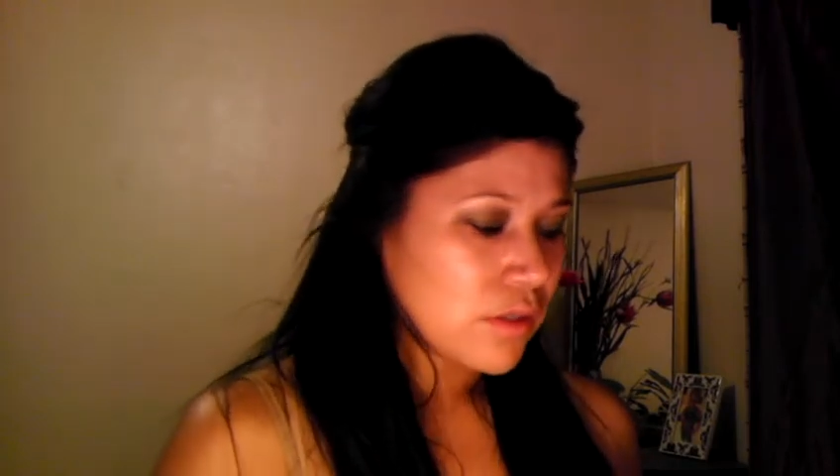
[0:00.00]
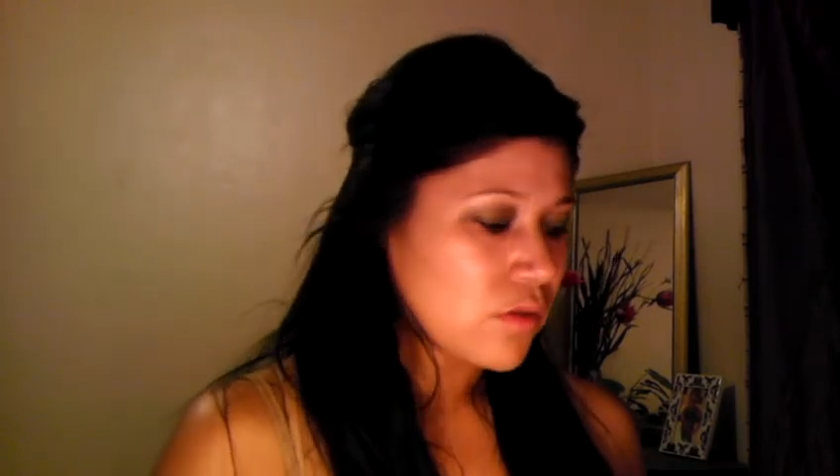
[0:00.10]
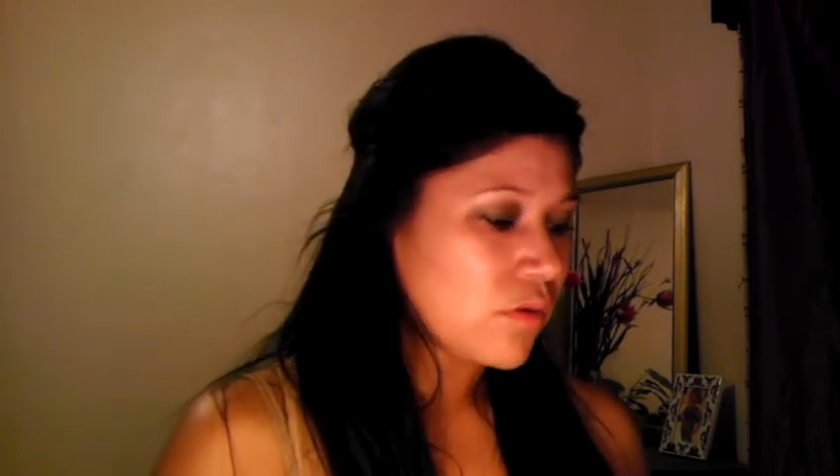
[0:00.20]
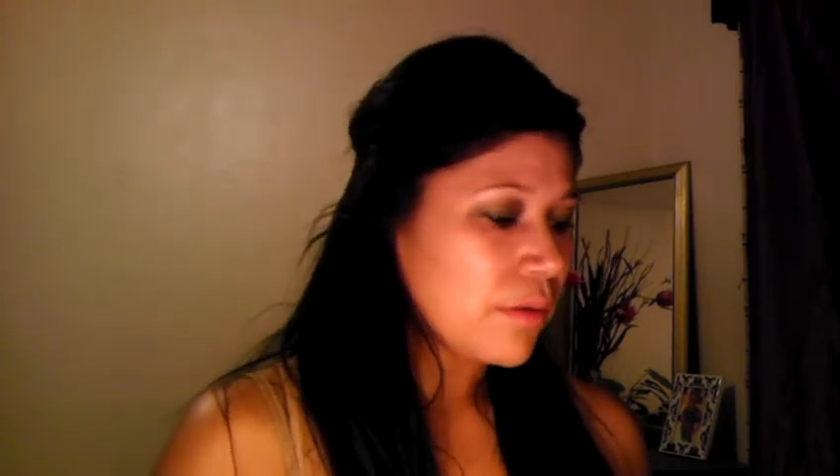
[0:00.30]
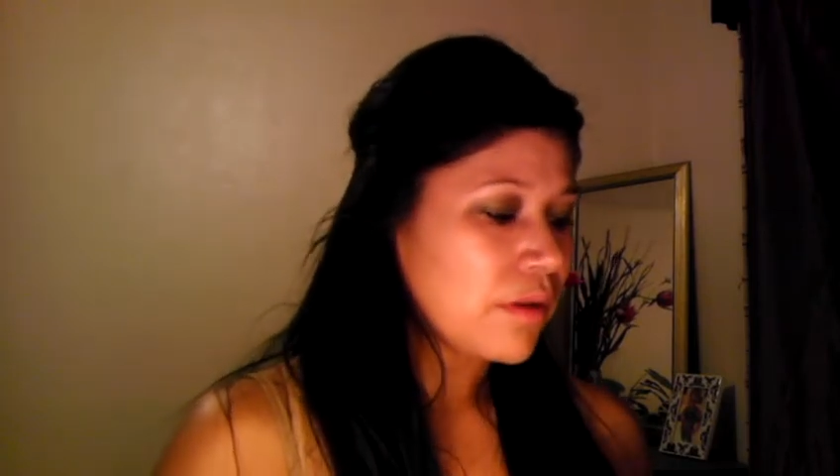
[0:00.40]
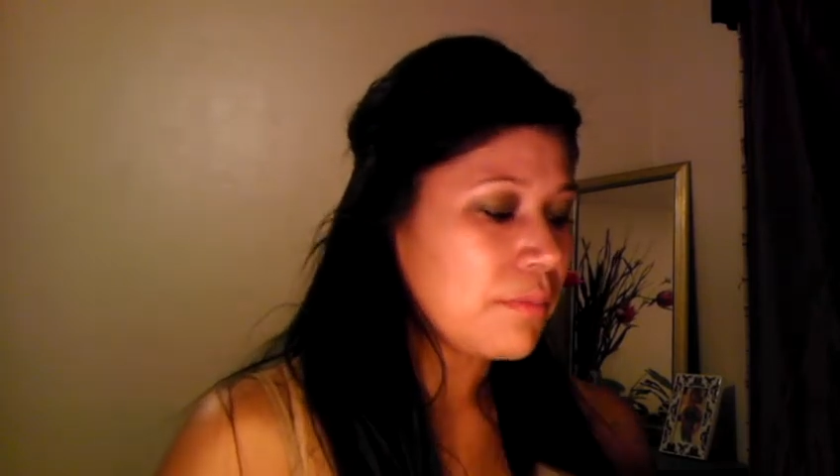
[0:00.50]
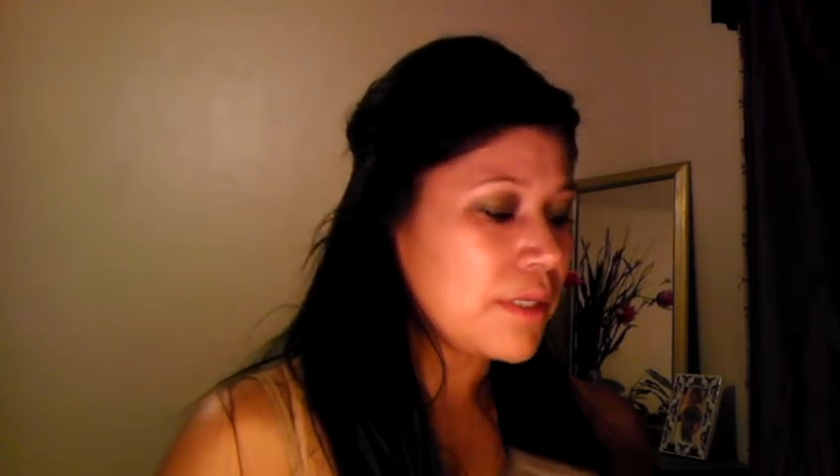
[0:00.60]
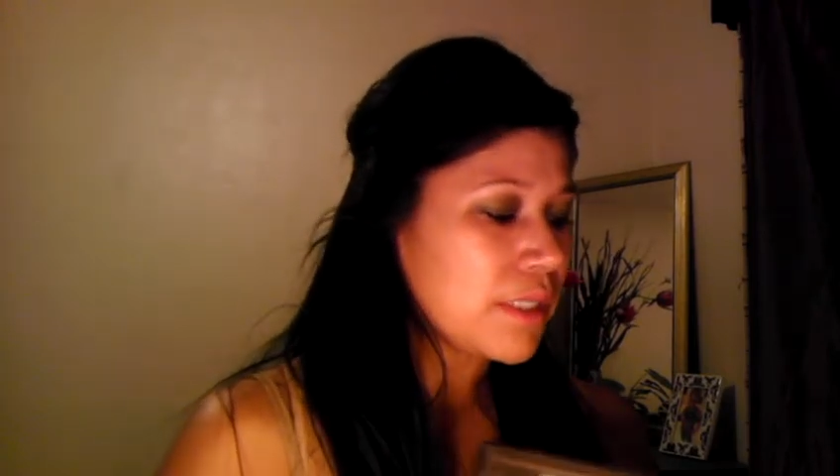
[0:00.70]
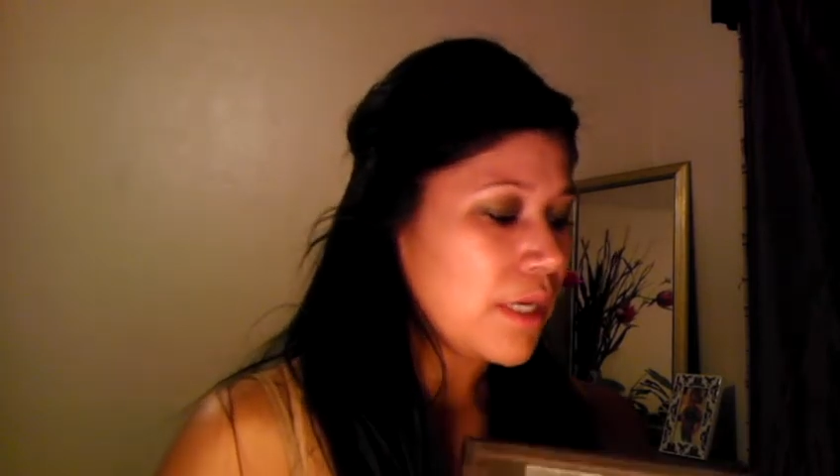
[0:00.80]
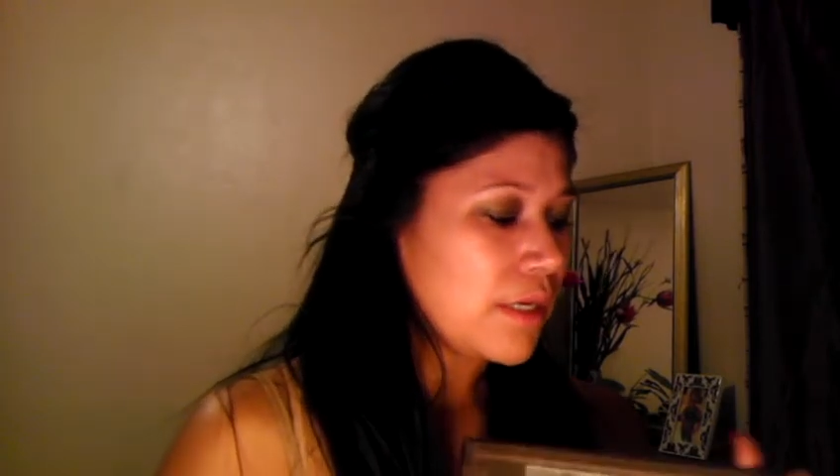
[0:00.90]
So I'm going to
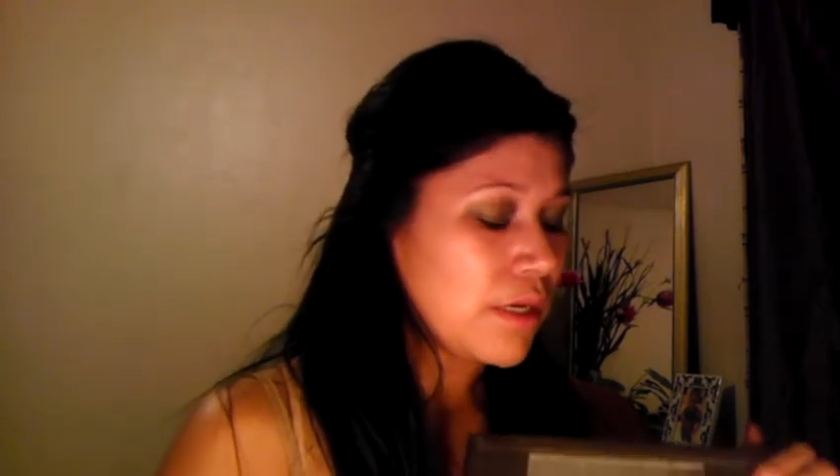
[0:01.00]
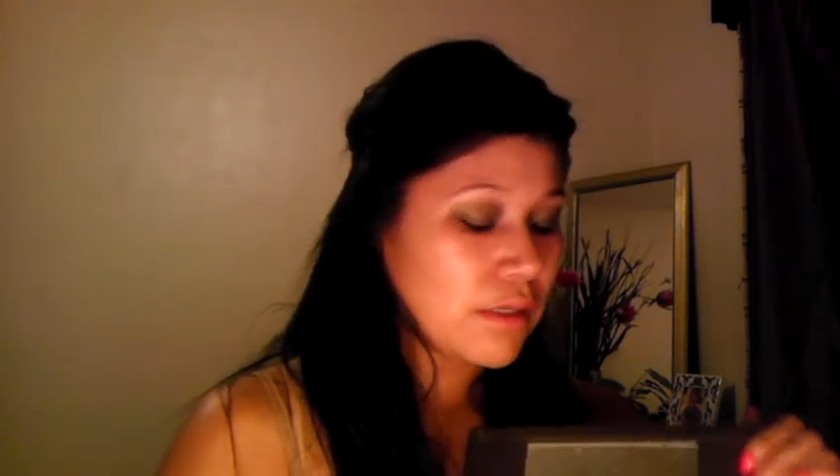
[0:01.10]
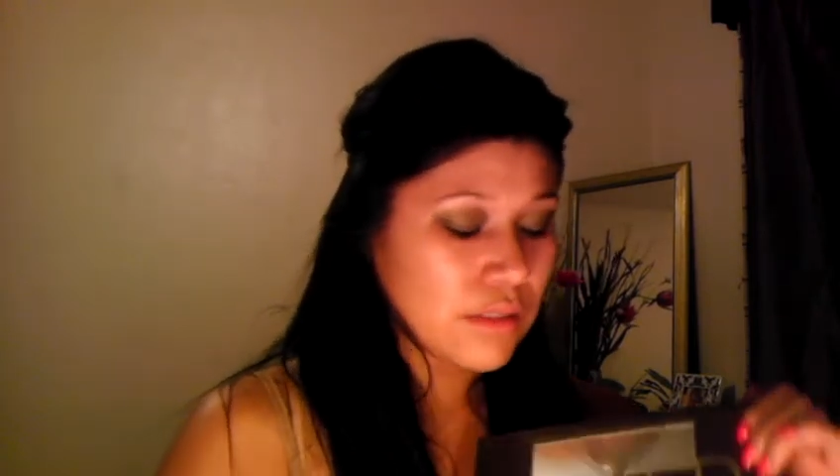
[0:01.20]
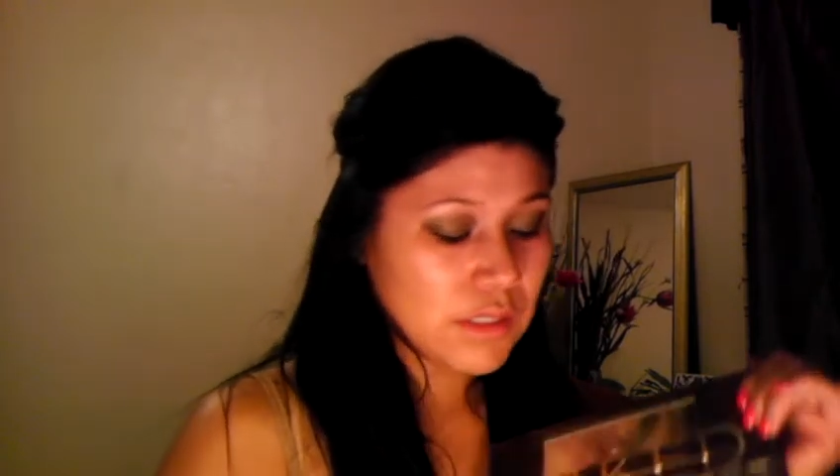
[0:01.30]
be taking